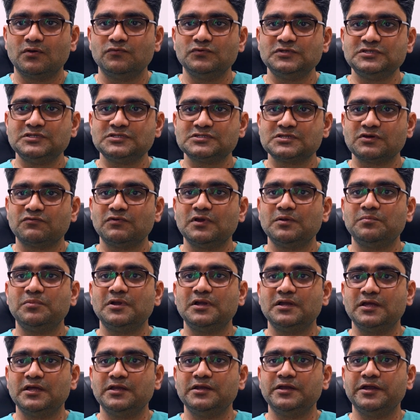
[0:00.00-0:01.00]
which is
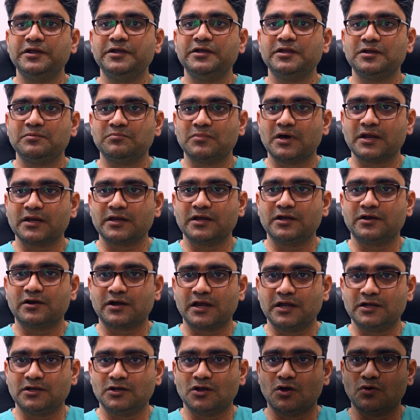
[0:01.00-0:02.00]
available in Indian market
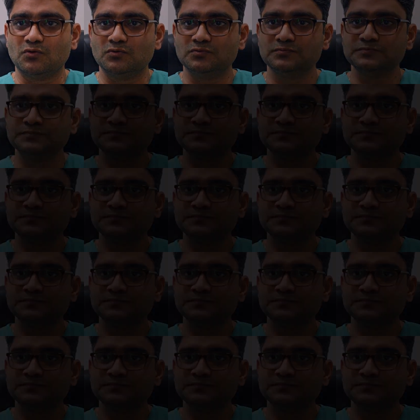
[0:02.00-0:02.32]
right now.